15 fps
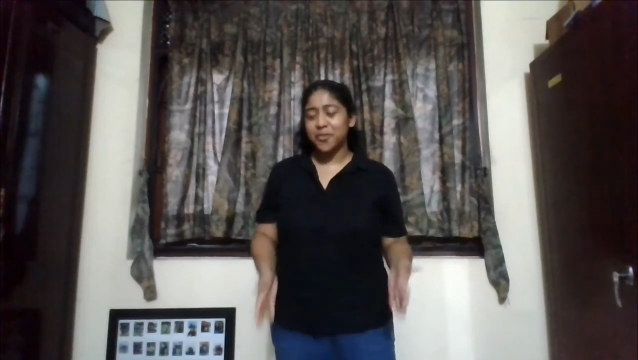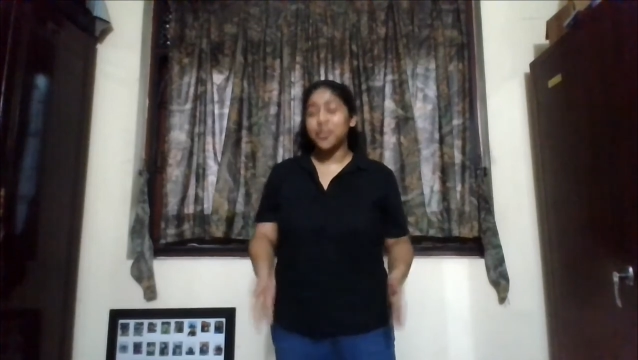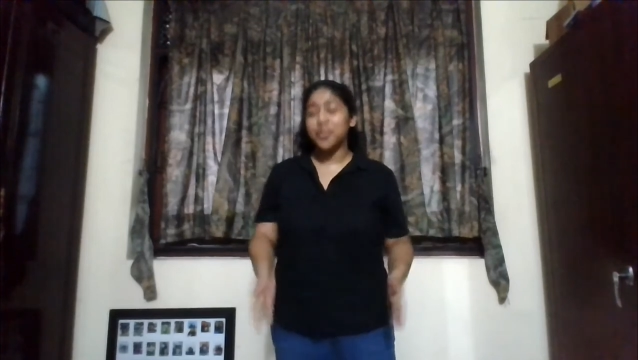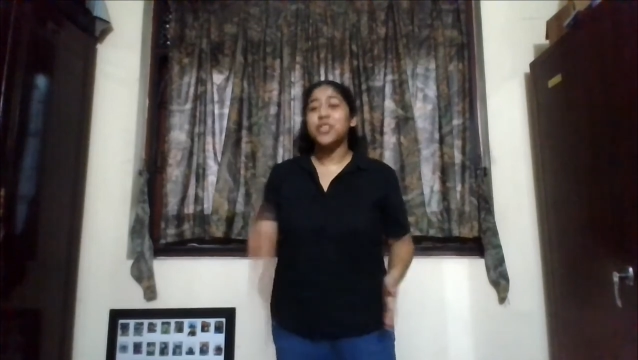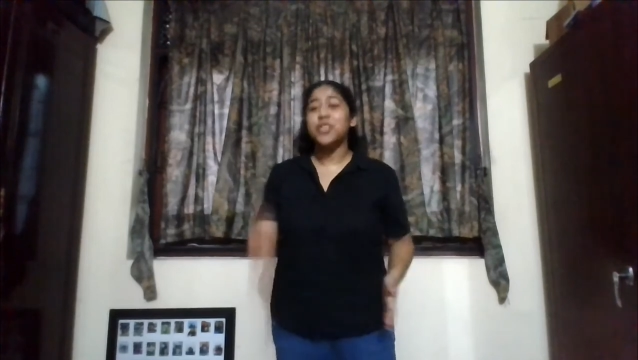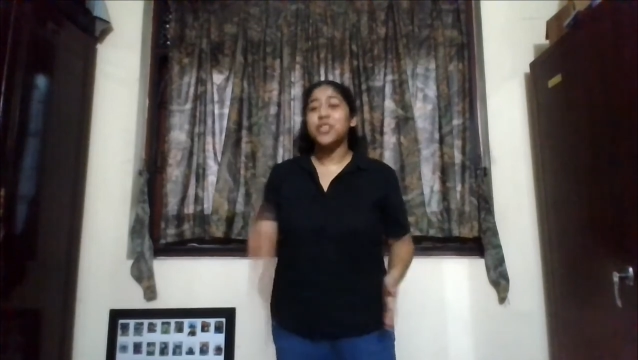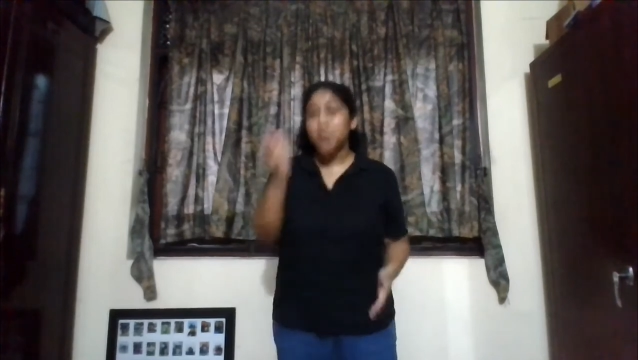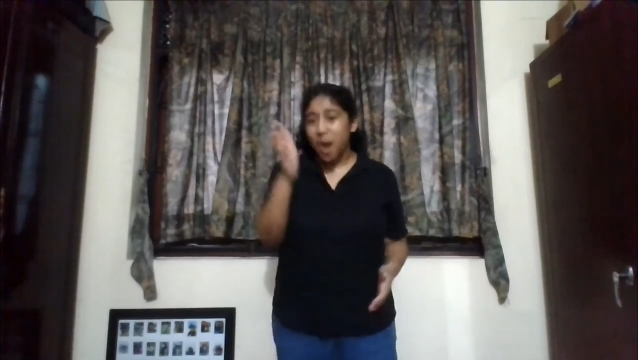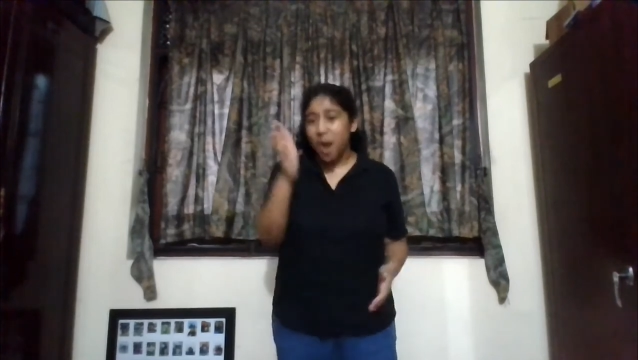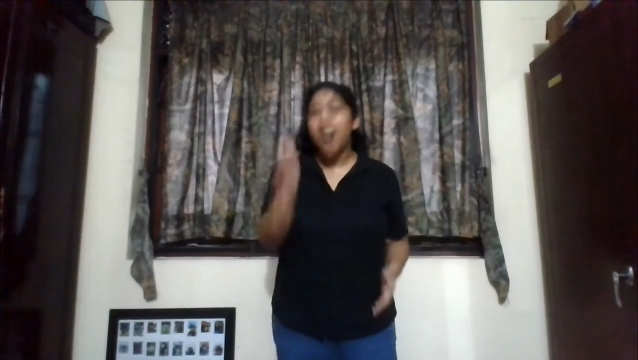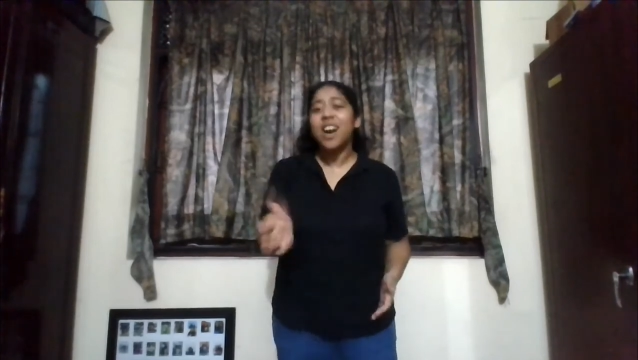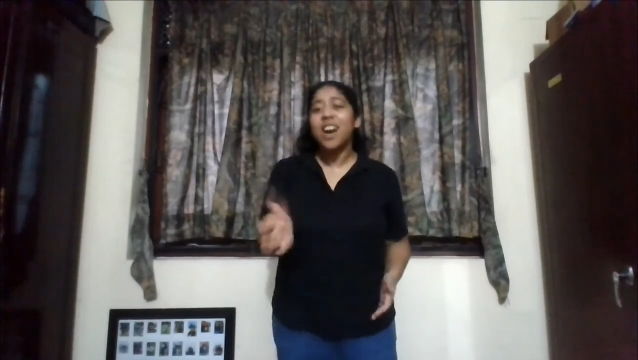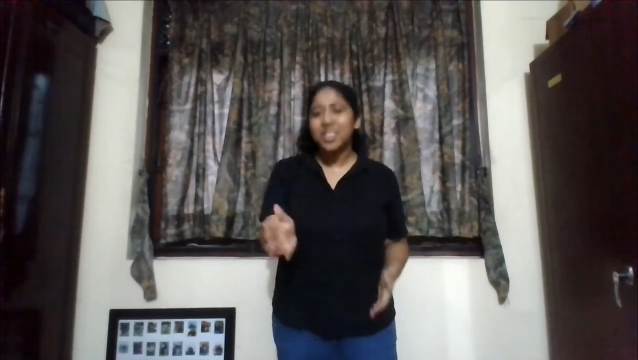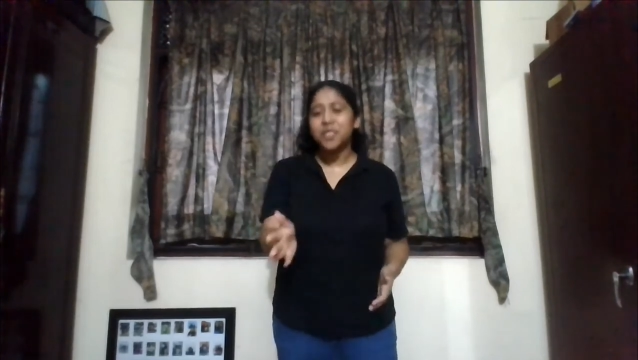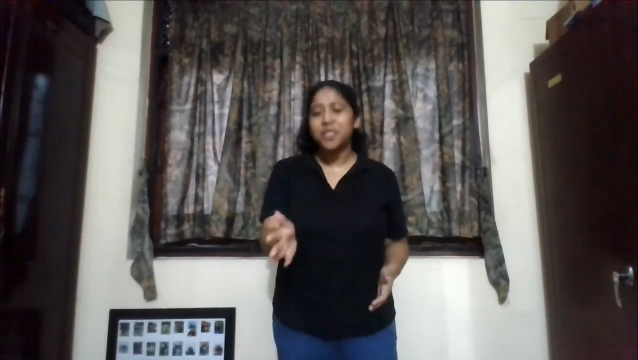you
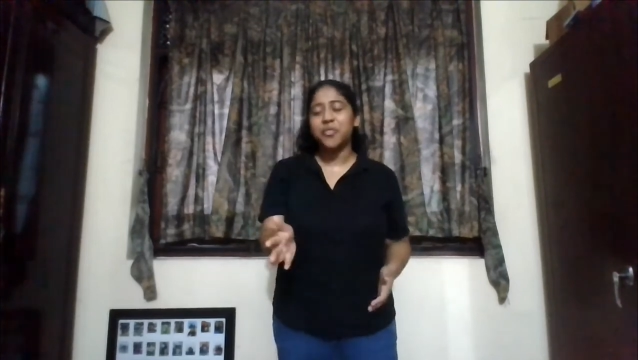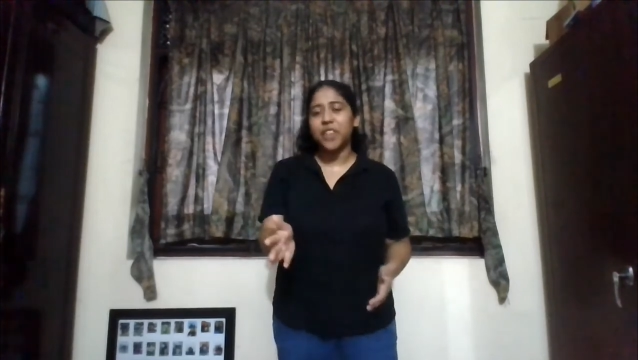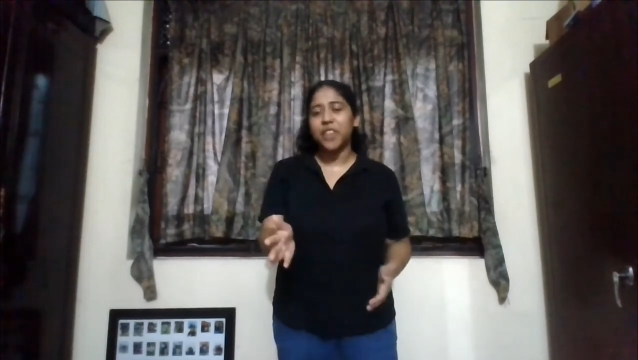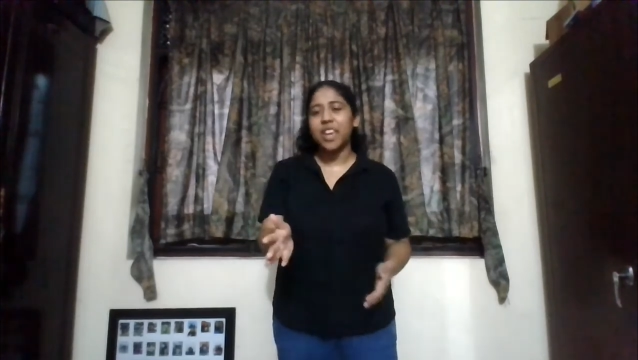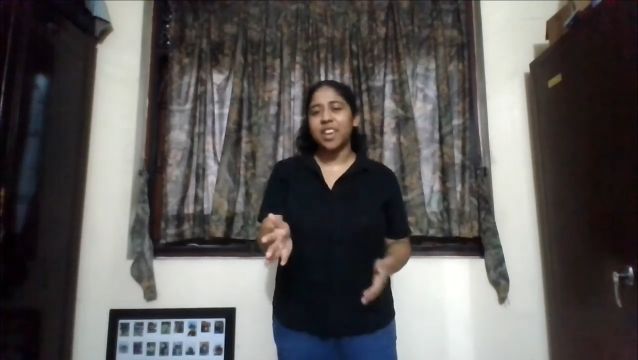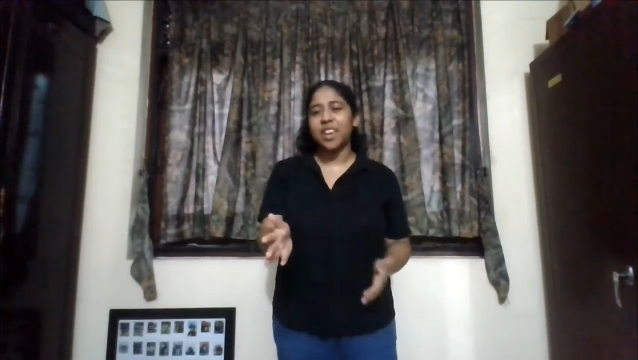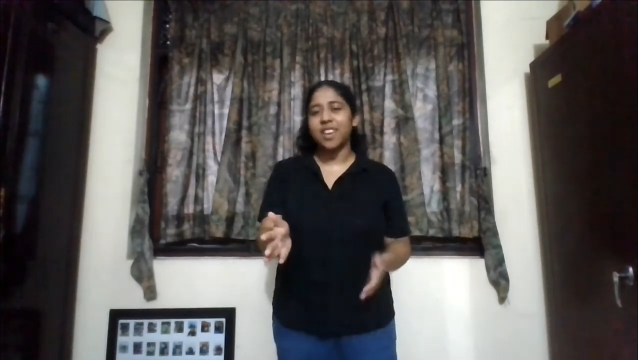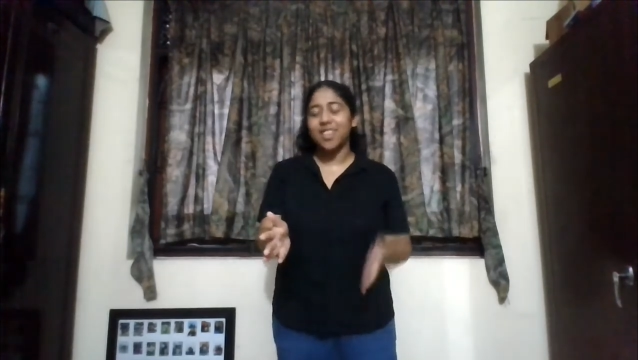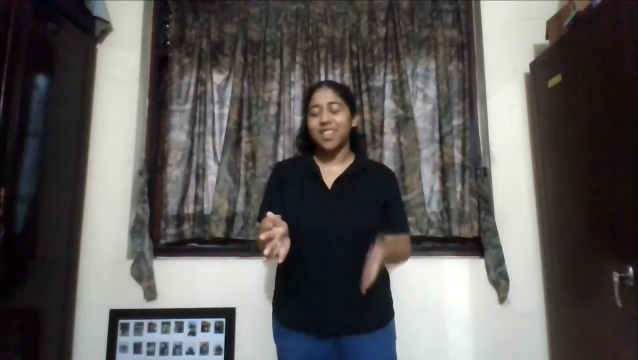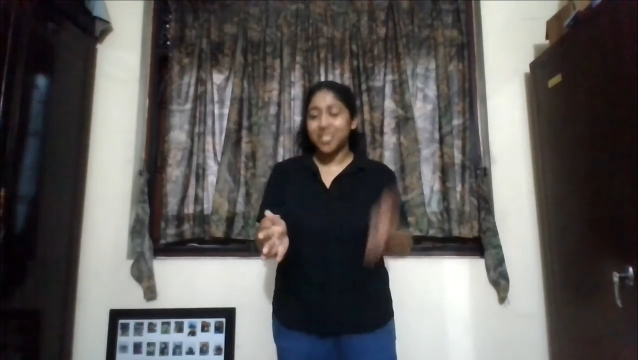are the way,